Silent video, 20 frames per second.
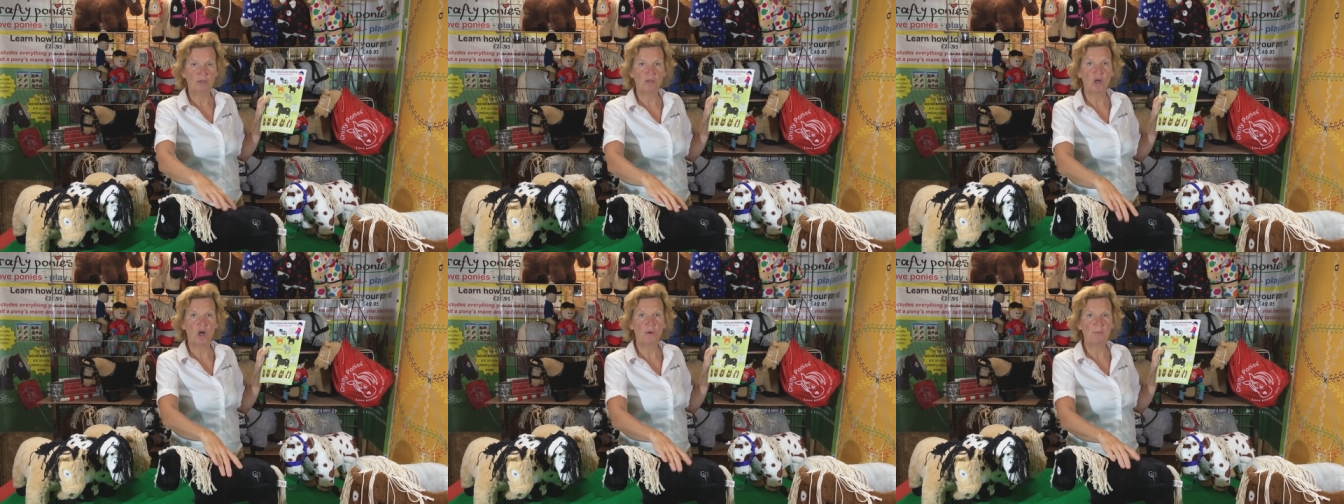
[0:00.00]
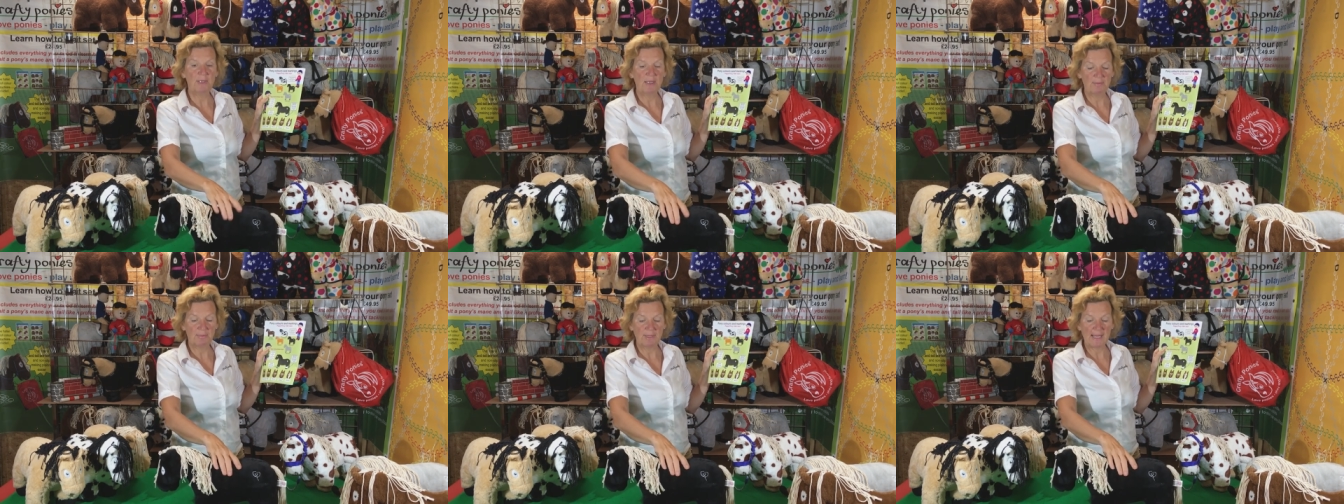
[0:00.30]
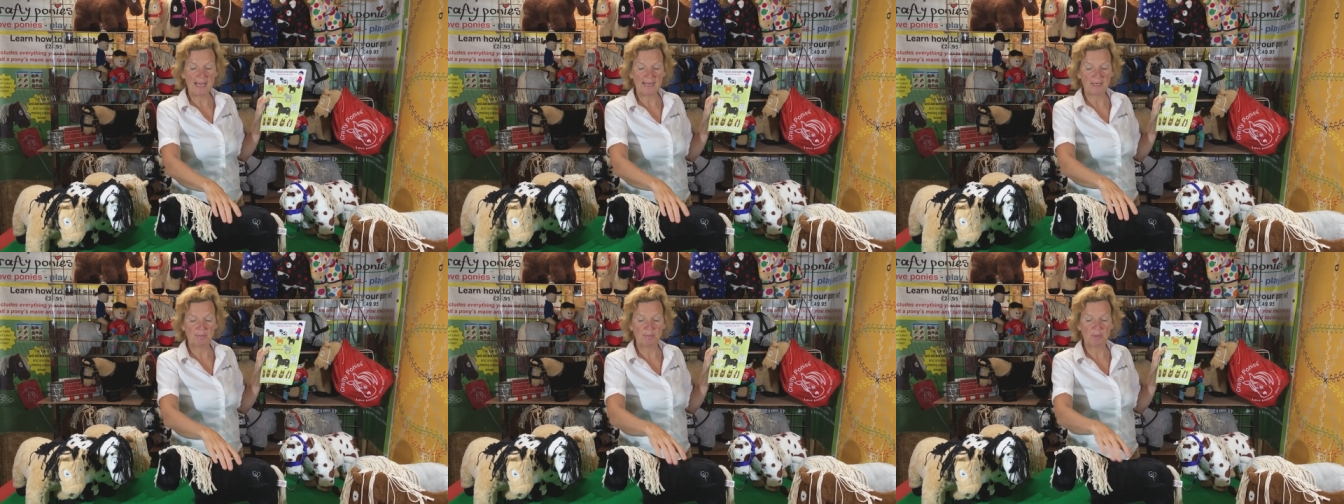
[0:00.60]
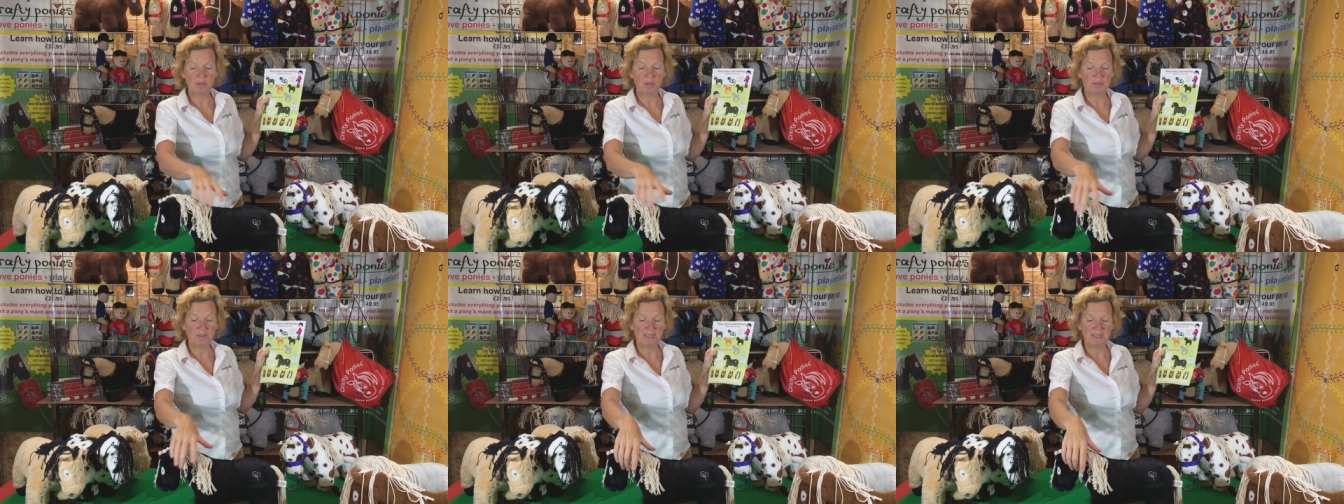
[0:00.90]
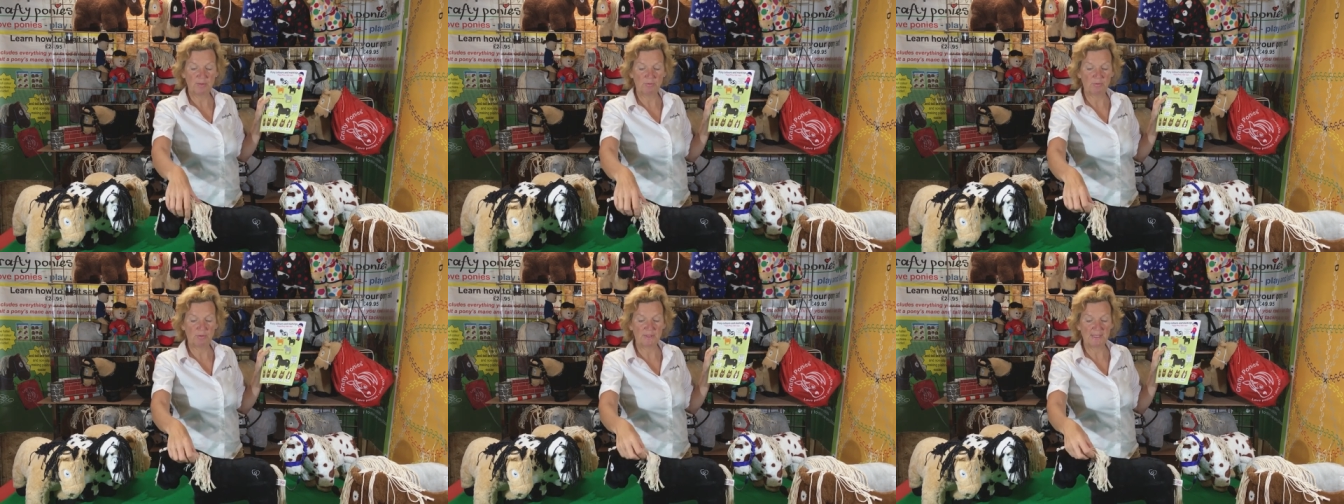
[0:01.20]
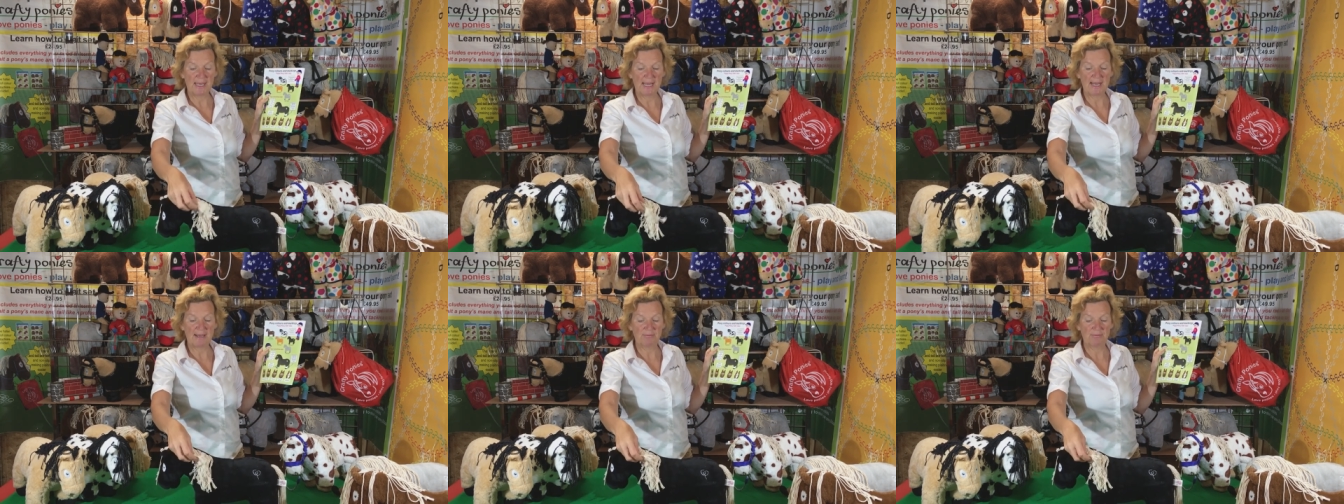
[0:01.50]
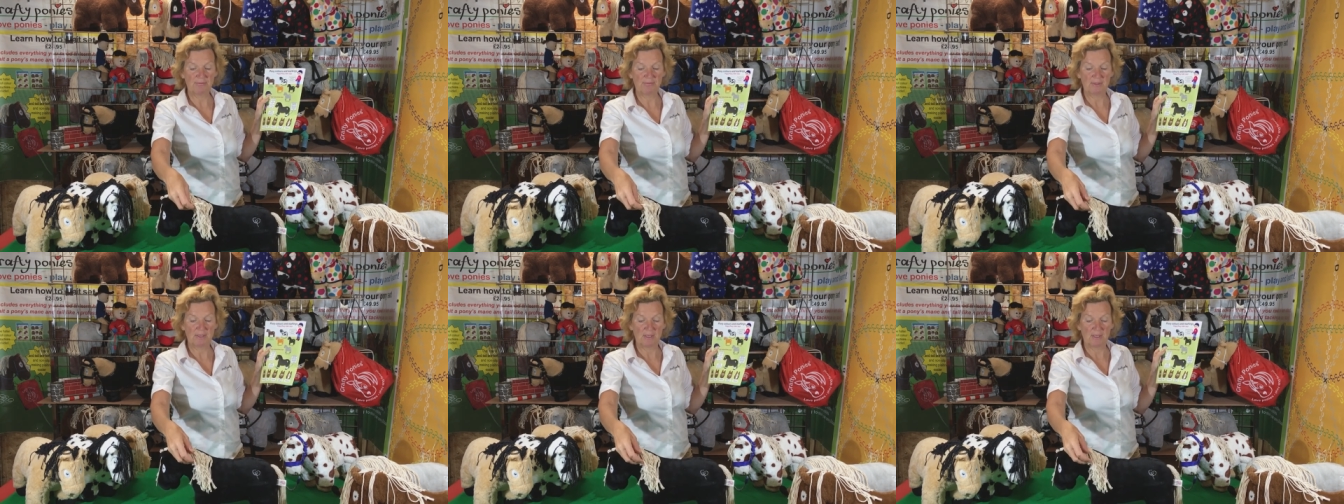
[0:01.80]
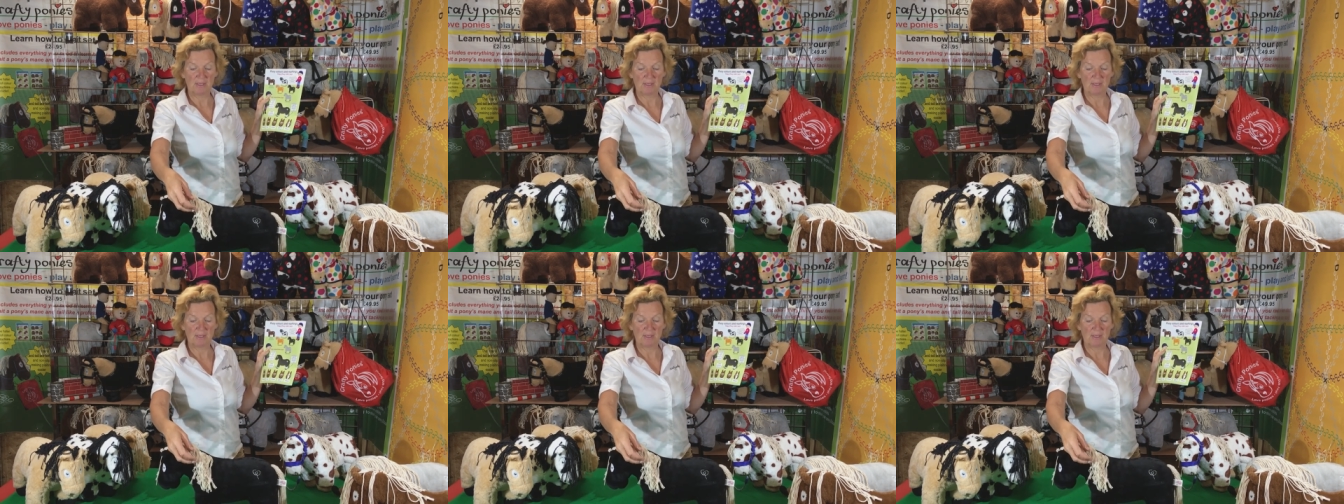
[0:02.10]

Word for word: Normally black ponies would have